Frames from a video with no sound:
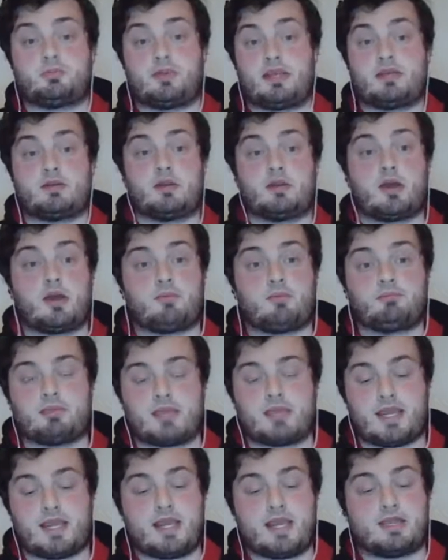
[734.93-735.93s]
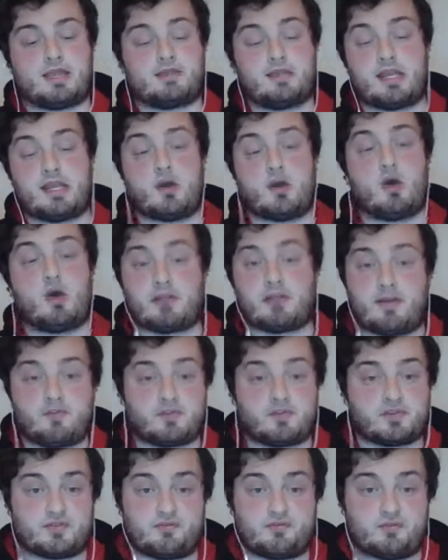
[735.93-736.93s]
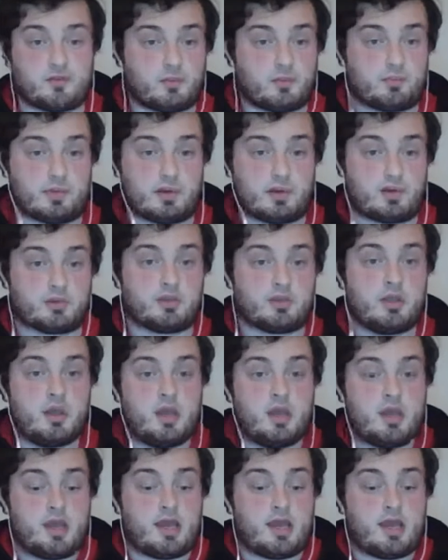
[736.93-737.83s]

been and played in all levels of football